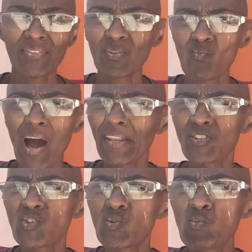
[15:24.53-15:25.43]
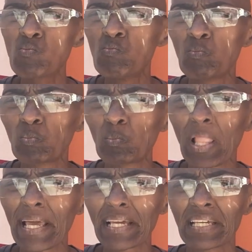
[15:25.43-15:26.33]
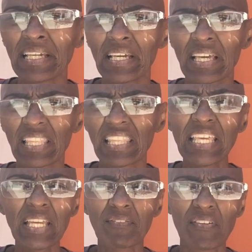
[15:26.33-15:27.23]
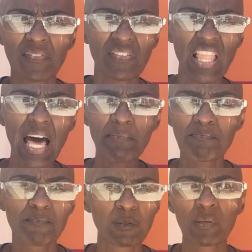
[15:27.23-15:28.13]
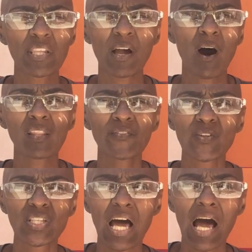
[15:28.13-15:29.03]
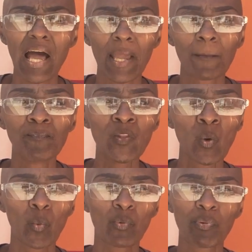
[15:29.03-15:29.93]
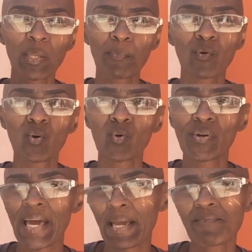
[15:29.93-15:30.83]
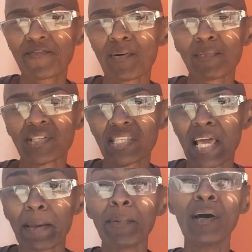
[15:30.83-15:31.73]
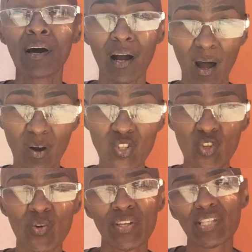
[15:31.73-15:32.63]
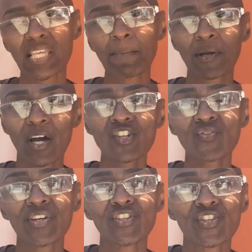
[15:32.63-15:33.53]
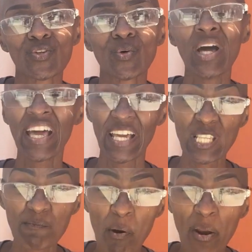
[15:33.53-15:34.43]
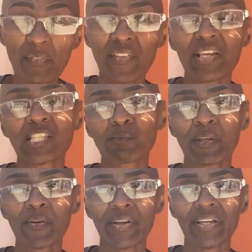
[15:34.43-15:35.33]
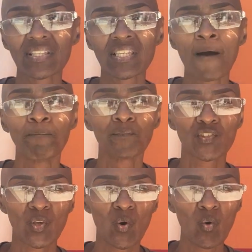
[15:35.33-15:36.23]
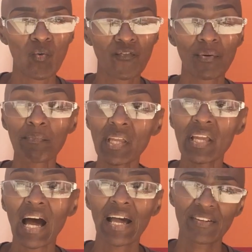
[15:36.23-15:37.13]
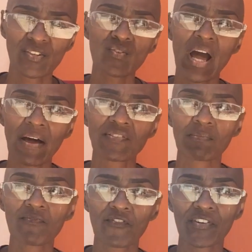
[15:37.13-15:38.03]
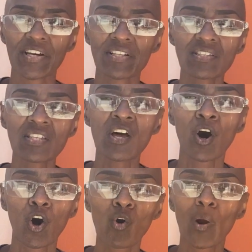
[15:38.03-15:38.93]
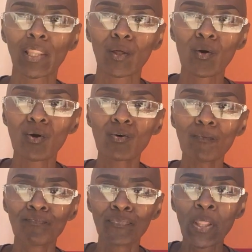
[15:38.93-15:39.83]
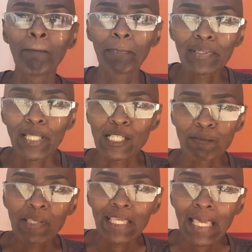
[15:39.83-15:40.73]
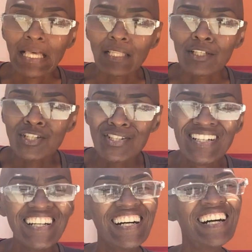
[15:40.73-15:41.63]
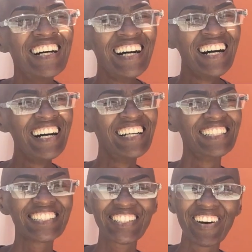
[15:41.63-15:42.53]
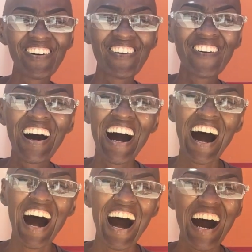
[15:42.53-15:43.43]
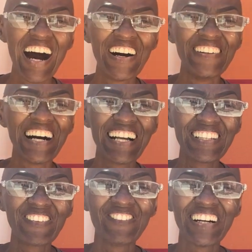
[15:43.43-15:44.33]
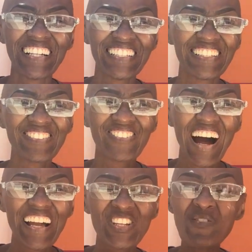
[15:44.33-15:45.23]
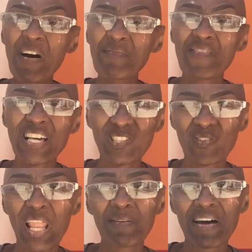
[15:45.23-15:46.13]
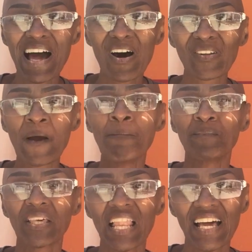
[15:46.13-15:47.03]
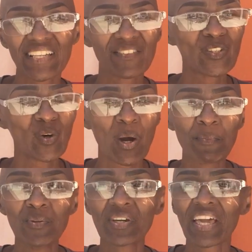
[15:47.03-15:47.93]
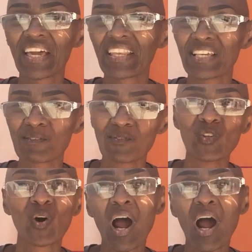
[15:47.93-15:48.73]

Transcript: Then why did you like leave? Not spending all of your time with people who came from the same culture and the same country as you is part of the experience. So for me, I do have some friends who are local, but they speak English. So, you know, but I do my best when I'm out, and I, you know, communicate as, you know,